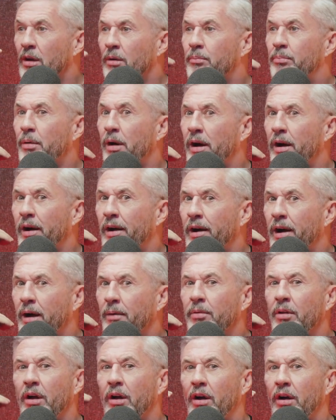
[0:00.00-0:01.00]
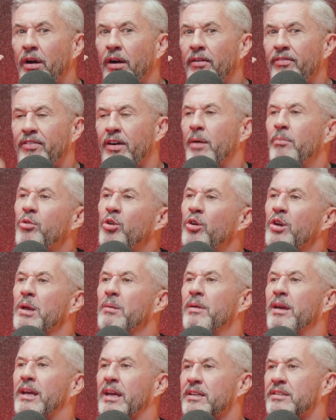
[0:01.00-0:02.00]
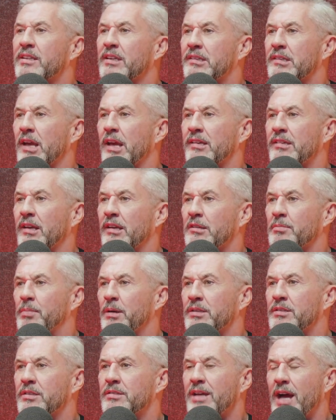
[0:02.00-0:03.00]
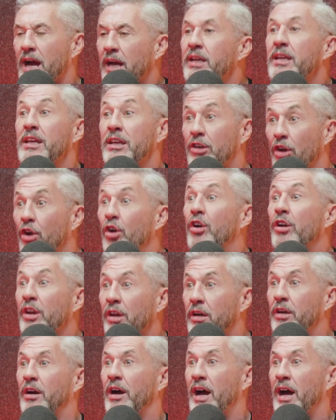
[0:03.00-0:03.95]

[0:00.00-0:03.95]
but I'm like, if I'm going to make a success of this business, I need to get out of it.